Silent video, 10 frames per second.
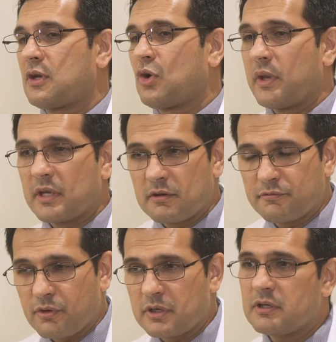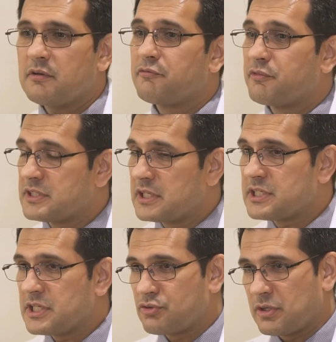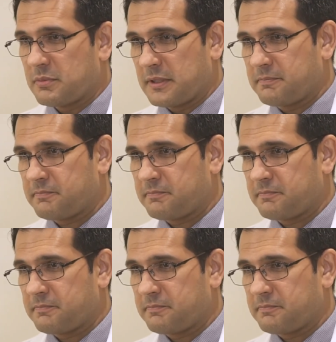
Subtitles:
going in for a fertility treatment.